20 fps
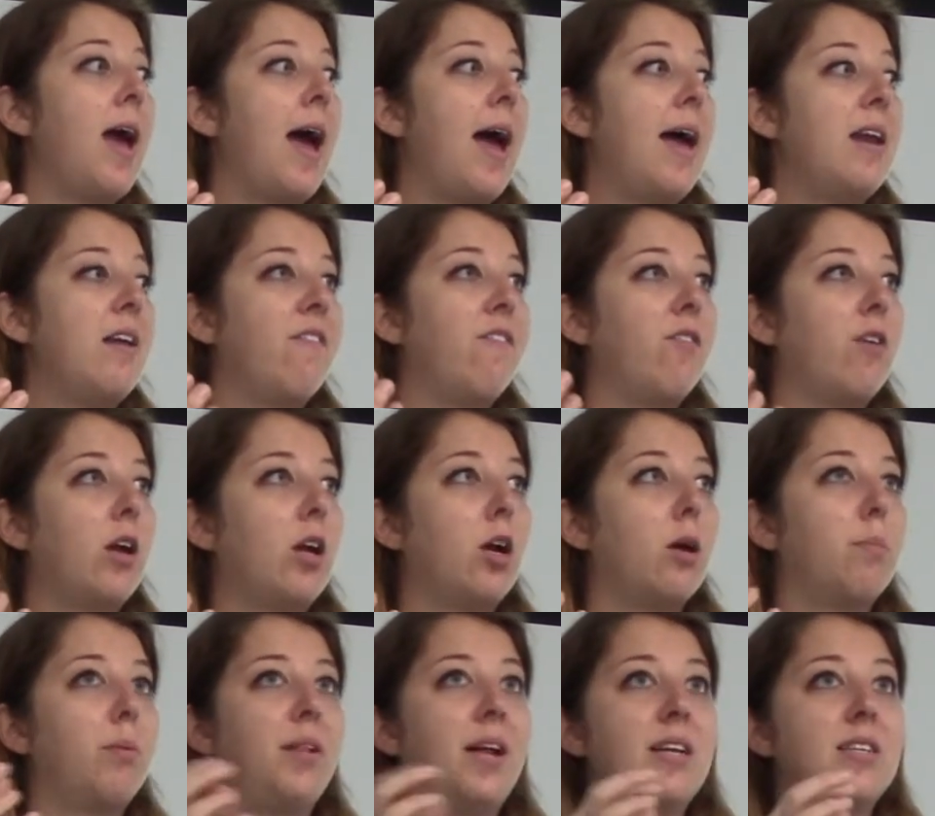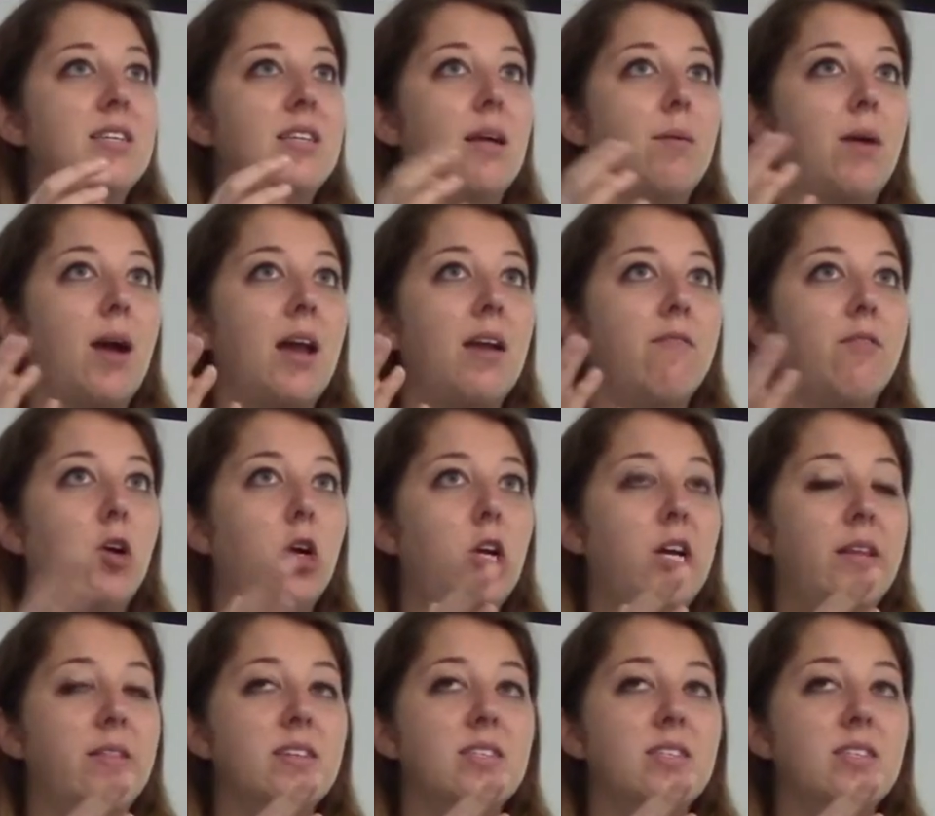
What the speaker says: And if you're planting them kind of early in